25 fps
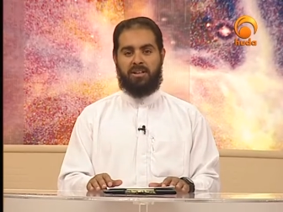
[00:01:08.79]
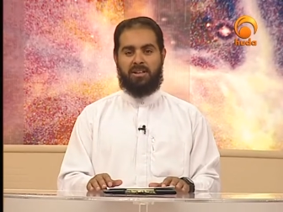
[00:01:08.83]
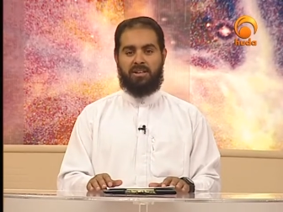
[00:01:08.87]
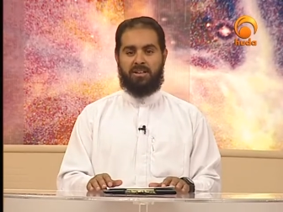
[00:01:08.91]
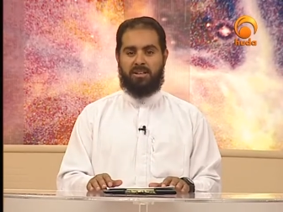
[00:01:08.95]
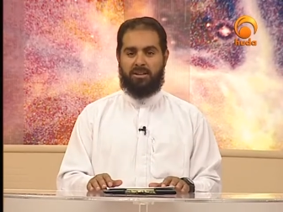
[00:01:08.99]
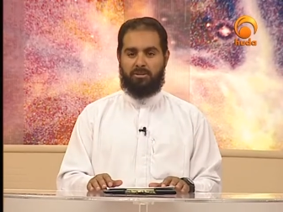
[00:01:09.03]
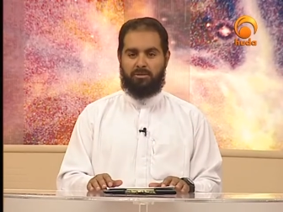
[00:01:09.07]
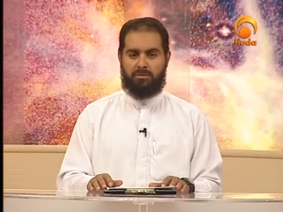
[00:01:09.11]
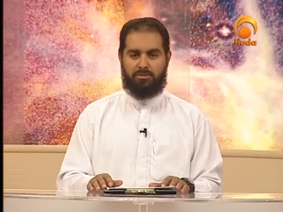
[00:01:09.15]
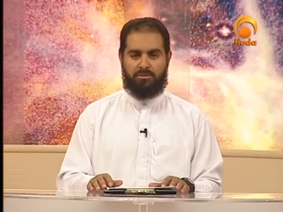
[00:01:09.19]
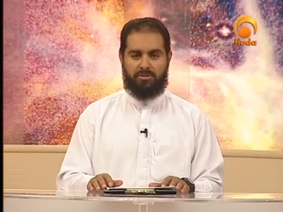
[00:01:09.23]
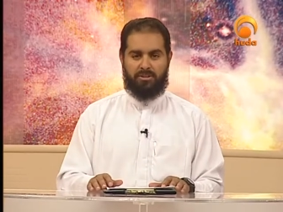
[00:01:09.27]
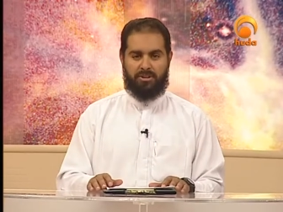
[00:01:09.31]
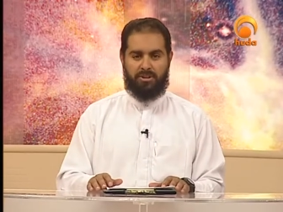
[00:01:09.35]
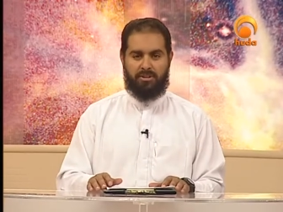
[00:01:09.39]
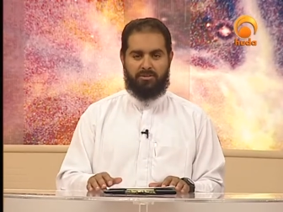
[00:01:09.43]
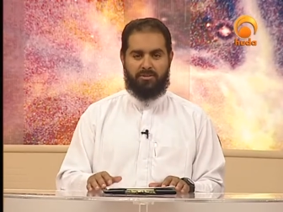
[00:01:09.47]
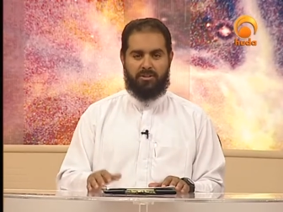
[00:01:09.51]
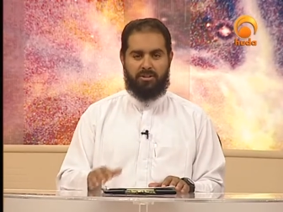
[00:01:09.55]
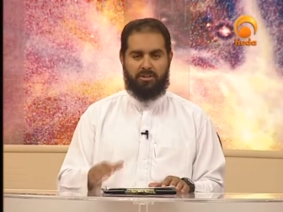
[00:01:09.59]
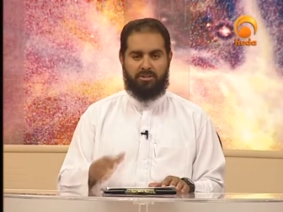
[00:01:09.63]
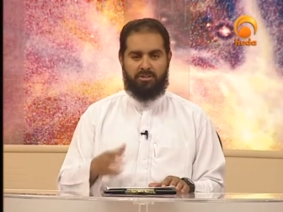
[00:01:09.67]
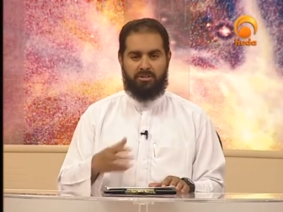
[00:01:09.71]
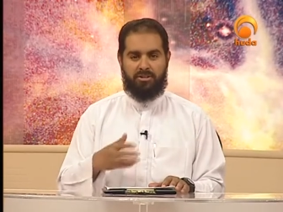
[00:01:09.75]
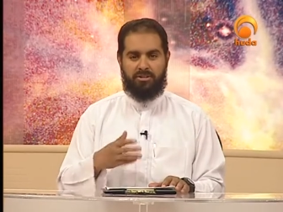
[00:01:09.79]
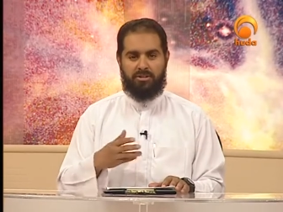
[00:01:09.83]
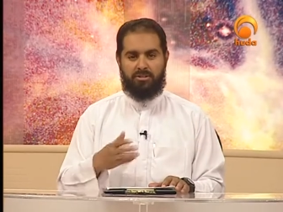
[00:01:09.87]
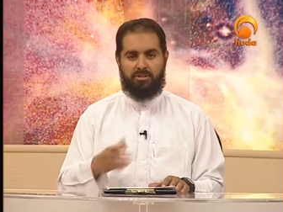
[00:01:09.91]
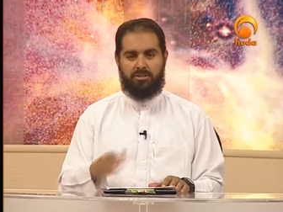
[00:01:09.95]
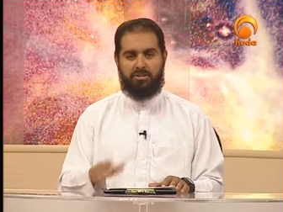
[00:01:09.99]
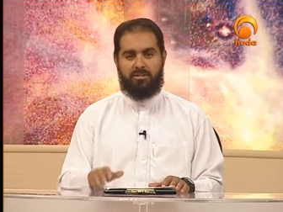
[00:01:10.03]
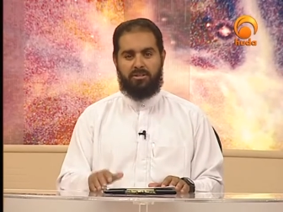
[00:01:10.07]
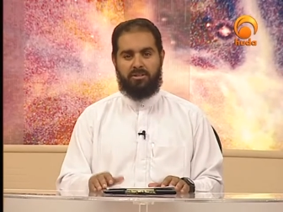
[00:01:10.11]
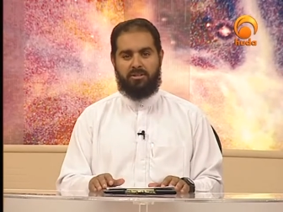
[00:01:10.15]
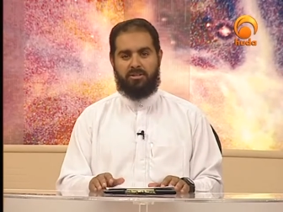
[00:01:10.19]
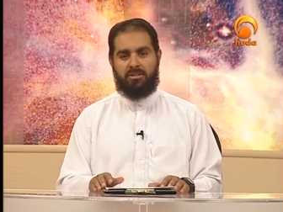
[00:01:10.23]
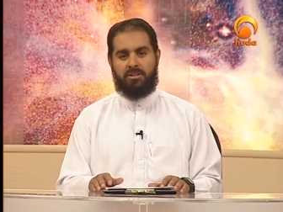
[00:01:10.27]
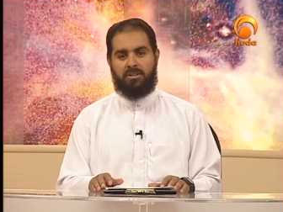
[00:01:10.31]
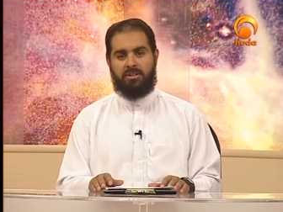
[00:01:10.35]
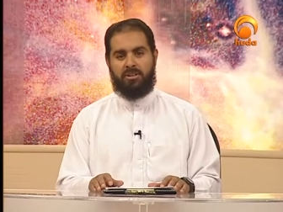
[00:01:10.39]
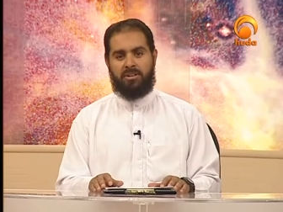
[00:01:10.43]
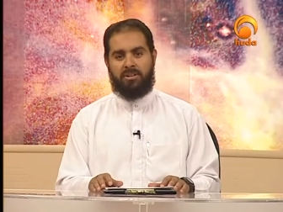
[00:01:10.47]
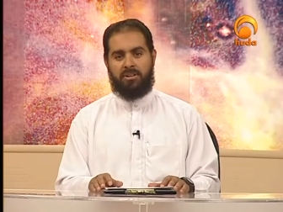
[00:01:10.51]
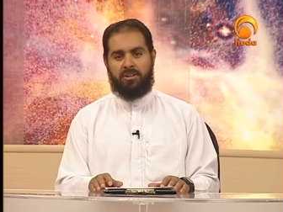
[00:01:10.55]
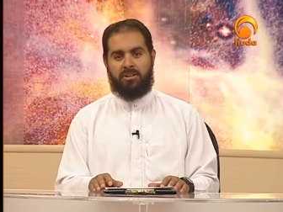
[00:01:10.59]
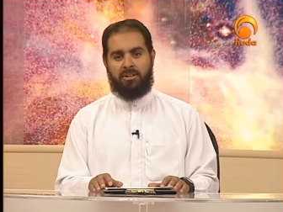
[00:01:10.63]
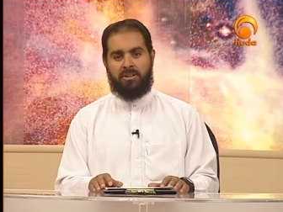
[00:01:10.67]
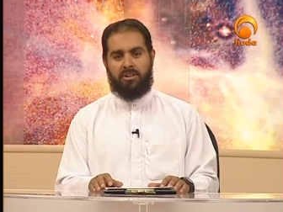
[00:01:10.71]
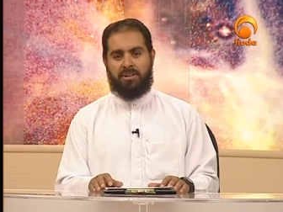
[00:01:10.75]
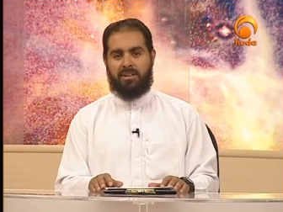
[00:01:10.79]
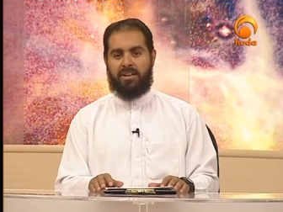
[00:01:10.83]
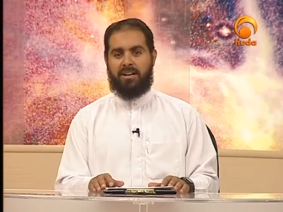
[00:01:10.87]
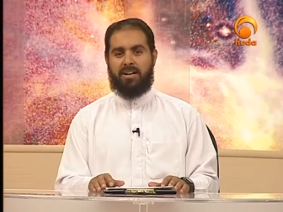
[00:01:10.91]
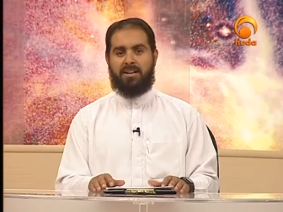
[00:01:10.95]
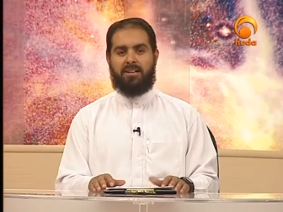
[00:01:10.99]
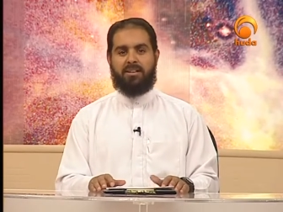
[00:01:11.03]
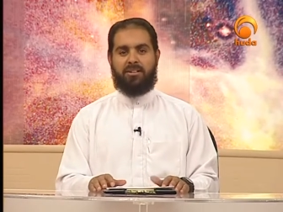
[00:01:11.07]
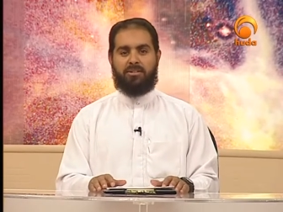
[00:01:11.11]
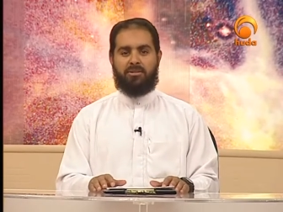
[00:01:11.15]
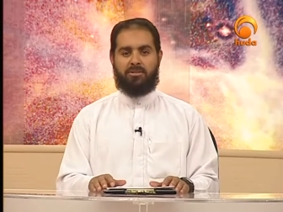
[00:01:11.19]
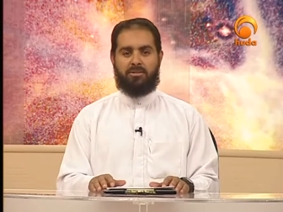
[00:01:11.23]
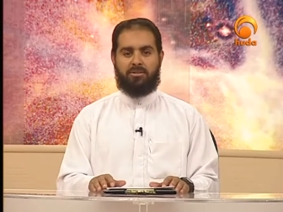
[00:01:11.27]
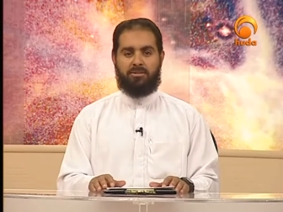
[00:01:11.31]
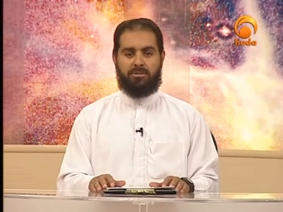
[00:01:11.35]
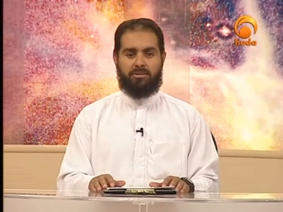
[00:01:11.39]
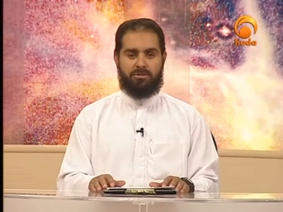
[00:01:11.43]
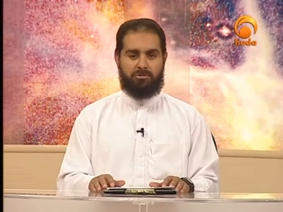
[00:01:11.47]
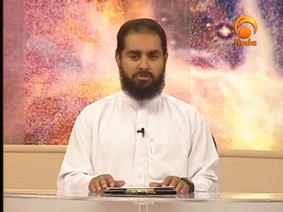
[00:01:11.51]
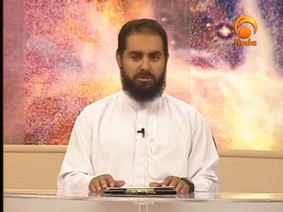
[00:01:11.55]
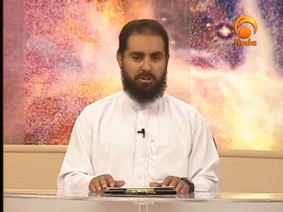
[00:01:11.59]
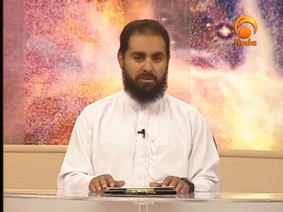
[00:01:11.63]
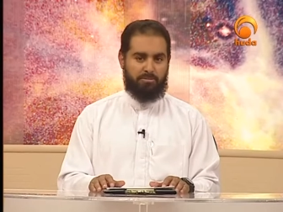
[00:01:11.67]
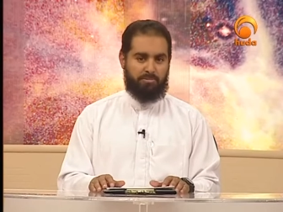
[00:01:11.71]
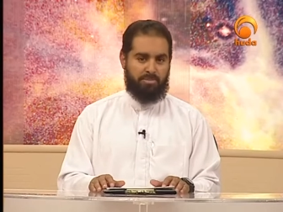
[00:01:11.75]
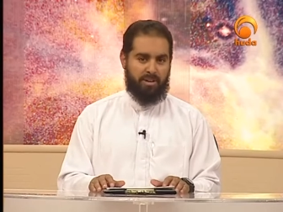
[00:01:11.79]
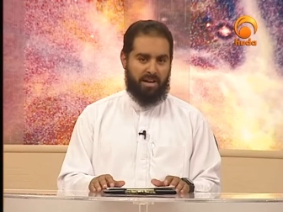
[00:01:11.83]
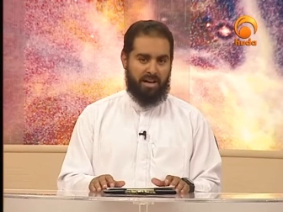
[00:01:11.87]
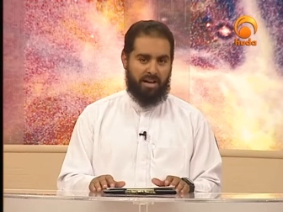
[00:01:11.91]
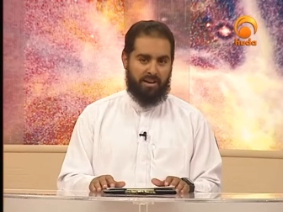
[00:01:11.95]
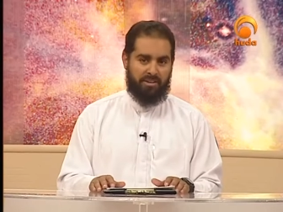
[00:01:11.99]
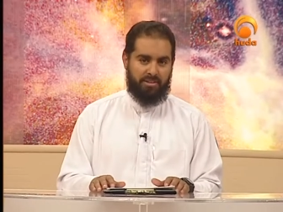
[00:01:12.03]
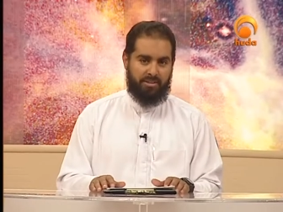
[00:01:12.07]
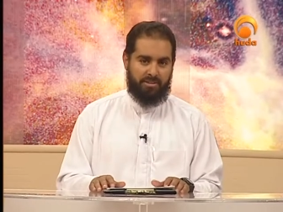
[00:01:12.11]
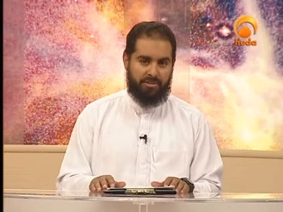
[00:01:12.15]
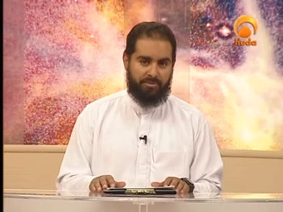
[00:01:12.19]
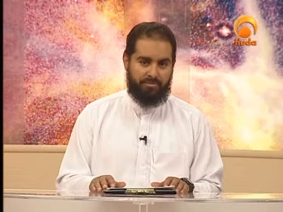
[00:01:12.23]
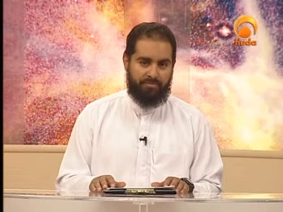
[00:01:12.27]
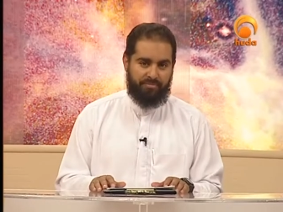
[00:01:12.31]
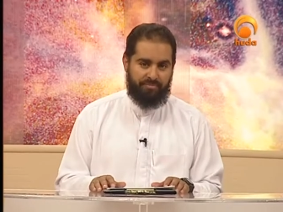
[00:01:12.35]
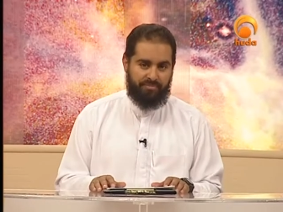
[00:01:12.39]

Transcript: that He will forgive our sins and guide us to the straight path.